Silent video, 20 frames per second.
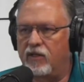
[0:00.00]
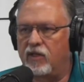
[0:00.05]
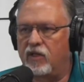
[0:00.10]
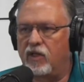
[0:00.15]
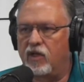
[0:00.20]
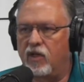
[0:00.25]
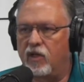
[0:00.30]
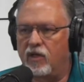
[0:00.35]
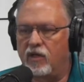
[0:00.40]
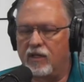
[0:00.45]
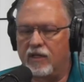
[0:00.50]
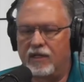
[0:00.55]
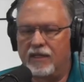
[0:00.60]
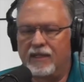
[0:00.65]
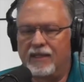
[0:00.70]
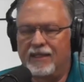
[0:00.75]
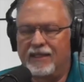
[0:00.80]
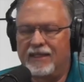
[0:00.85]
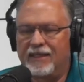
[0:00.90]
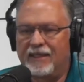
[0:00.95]
the dog
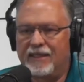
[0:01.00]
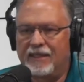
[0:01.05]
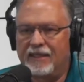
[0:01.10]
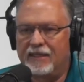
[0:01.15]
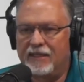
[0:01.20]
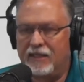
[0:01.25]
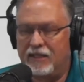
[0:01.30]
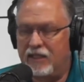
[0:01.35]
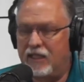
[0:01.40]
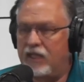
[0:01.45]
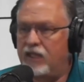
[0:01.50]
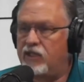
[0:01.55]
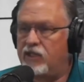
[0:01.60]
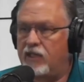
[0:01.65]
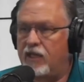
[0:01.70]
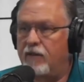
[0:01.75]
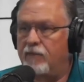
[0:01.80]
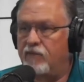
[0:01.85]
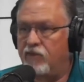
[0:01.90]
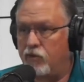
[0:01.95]
to teach
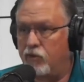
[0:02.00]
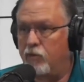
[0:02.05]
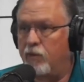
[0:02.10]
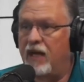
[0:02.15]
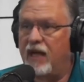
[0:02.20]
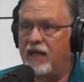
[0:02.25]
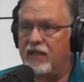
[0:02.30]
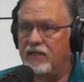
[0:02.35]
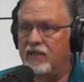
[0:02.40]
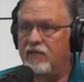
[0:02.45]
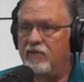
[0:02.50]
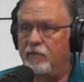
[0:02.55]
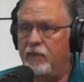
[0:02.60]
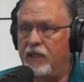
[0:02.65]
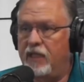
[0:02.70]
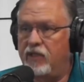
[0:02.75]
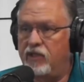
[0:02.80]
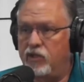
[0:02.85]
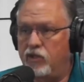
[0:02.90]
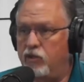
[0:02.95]
them through positive
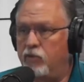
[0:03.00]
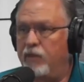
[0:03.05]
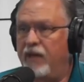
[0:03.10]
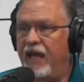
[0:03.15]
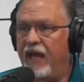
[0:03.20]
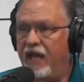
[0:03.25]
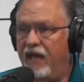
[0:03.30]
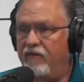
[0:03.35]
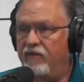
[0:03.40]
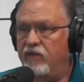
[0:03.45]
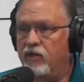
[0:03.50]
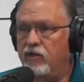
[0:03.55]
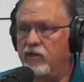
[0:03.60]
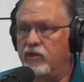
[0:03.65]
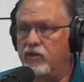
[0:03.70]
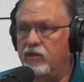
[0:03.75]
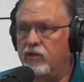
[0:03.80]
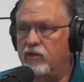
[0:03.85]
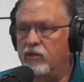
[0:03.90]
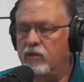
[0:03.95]
means new
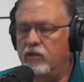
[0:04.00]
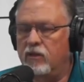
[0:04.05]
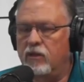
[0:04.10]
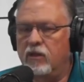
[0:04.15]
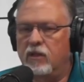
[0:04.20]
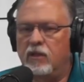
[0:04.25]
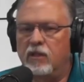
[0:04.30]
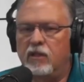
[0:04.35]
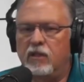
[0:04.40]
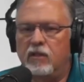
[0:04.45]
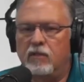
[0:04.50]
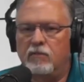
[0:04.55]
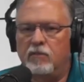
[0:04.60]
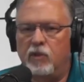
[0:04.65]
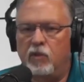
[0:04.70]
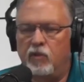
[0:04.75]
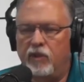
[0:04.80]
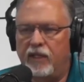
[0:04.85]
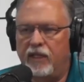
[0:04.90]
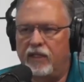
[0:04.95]
behaviors.
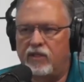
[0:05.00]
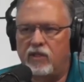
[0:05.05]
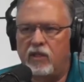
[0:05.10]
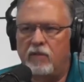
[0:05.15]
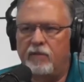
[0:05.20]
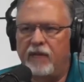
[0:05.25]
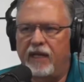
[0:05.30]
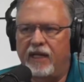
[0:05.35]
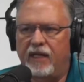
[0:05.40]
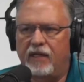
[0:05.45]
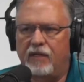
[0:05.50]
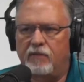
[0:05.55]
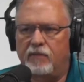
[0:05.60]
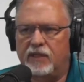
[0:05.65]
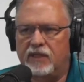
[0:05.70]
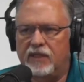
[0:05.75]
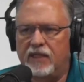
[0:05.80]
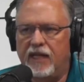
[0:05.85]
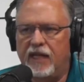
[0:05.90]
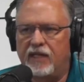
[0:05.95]
But when they start making
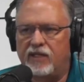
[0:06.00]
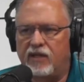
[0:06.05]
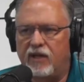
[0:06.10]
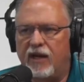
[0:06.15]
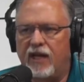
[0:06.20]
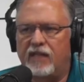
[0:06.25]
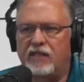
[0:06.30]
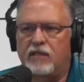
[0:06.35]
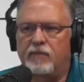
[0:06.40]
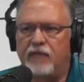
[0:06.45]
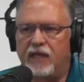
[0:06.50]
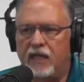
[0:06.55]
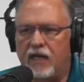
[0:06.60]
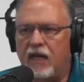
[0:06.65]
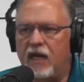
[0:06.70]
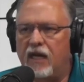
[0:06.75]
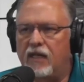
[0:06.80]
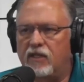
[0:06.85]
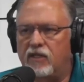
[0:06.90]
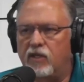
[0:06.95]
mistakes, there has to be a
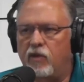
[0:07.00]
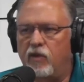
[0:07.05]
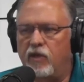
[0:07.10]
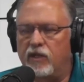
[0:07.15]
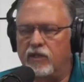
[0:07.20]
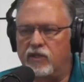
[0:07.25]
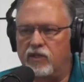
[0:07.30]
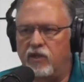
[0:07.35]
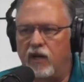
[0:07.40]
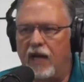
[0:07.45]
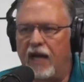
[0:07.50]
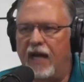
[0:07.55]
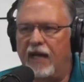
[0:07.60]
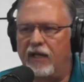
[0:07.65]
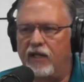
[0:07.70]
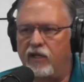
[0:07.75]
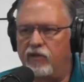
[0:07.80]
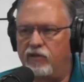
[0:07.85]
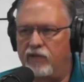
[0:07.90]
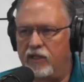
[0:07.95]
consequence. So how
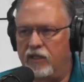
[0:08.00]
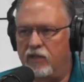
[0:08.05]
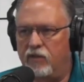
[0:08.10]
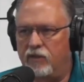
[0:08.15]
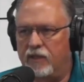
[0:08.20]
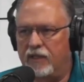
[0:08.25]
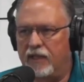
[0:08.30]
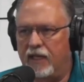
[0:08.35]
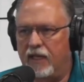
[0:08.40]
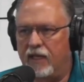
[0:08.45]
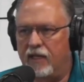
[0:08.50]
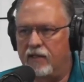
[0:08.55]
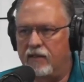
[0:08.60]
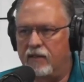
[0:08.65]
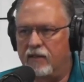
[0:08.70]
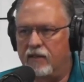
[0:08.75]
do you deal with that?